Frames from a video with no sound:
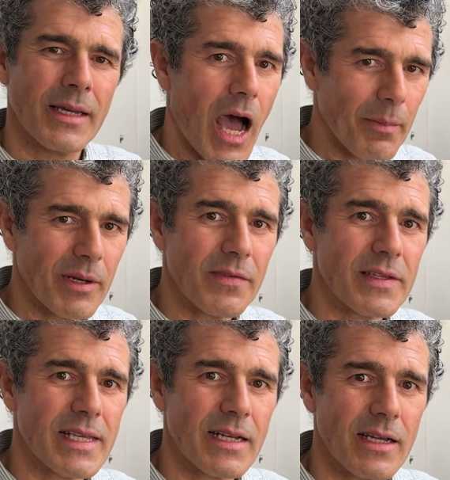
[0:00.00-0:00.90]
I believe the
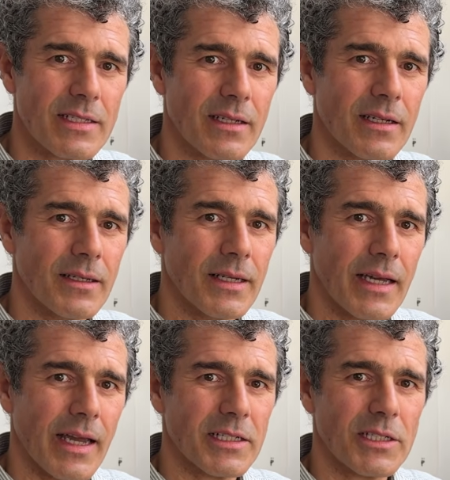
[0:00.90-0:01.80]
Sennheiser
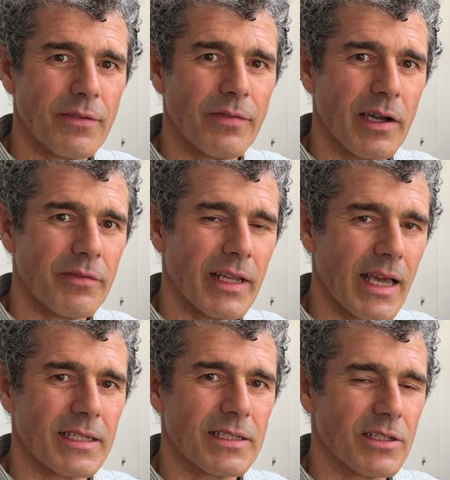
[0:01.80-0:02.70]

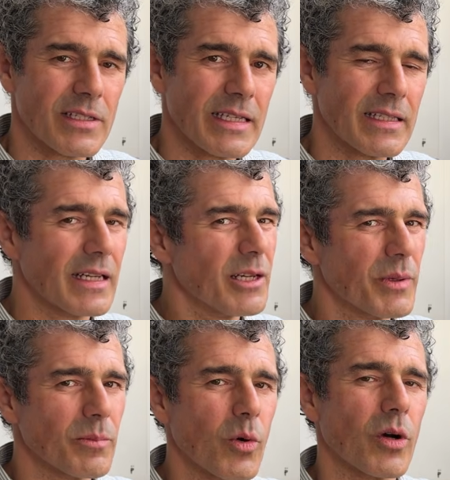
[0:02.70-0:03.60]
HD58X just need a little
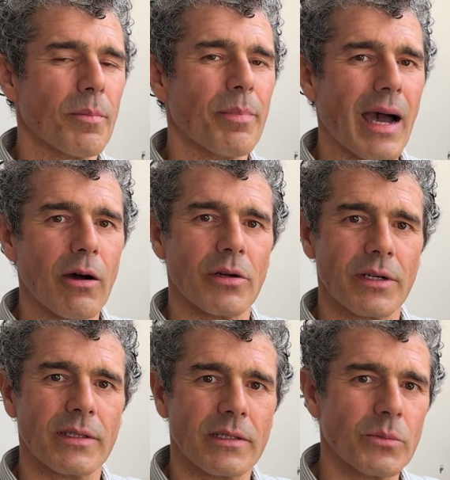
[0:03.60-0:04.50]
bit more
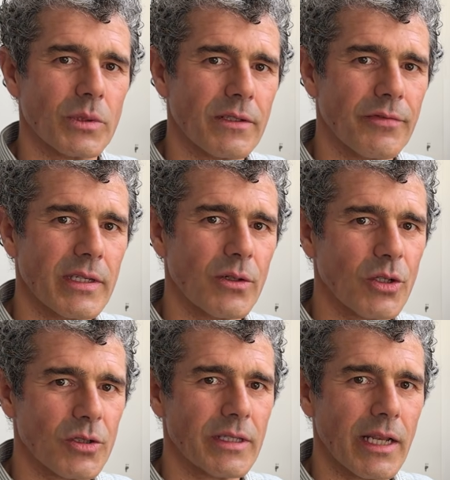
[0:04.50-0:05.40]
power than what the Fiio
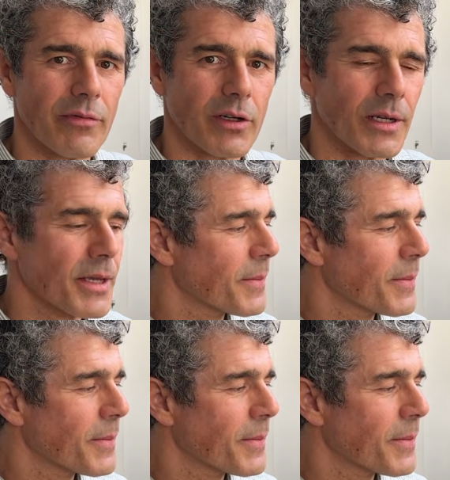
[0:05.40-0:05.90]
could deliver.